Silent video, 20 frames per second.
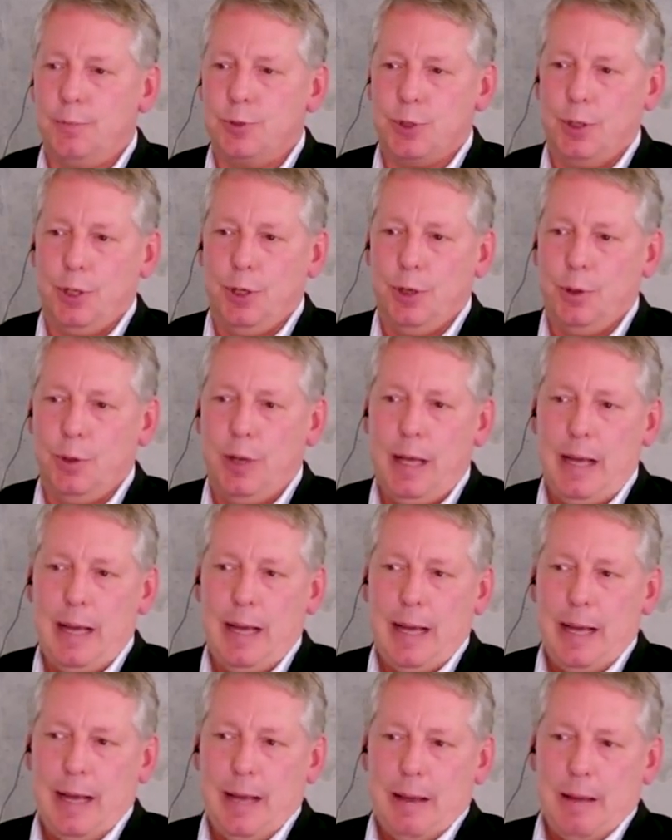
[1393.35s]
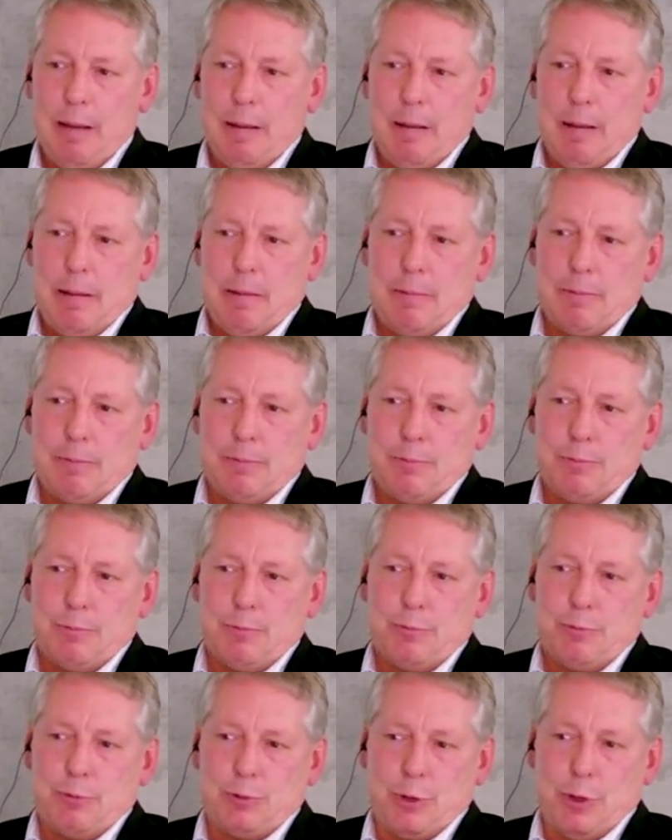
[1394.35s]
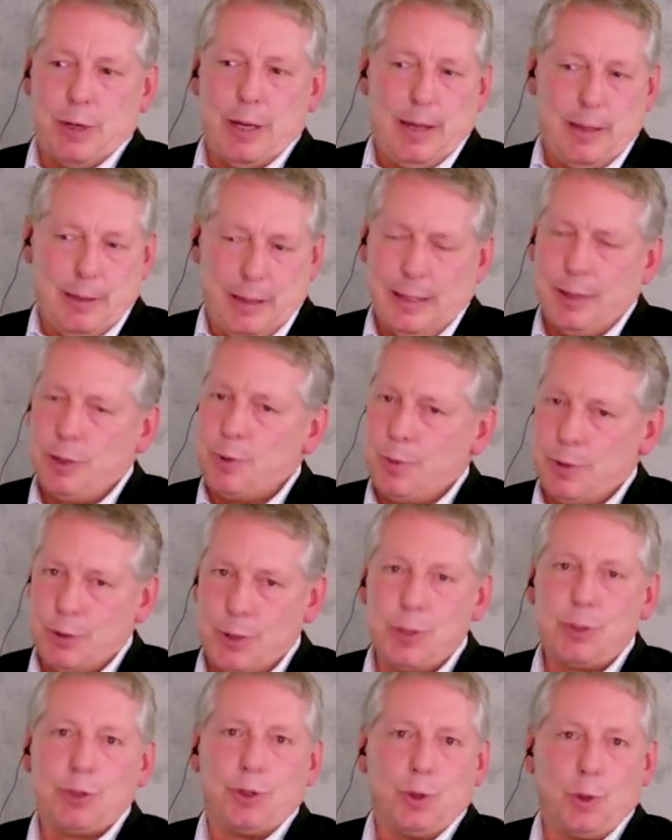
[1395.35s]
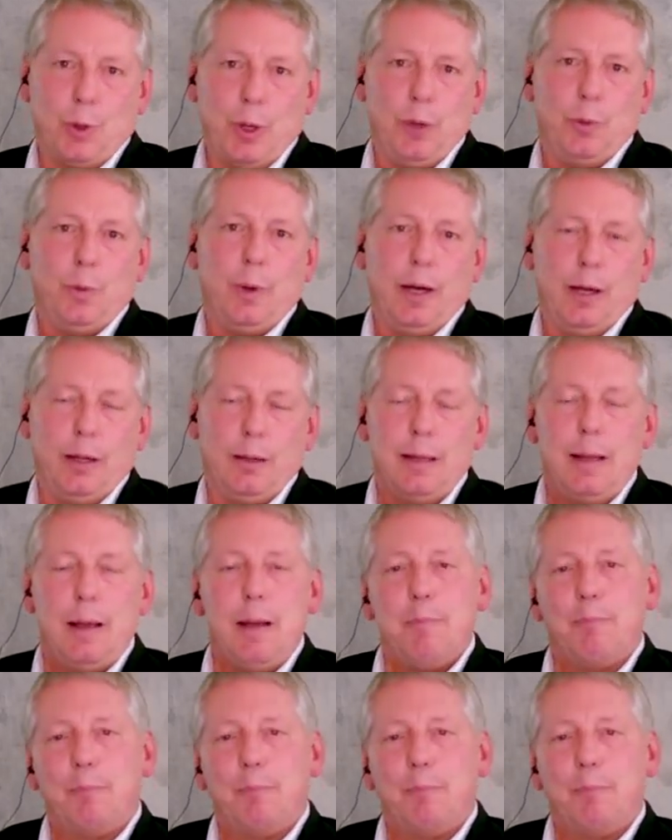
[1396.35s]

So I think it's positioned quite well.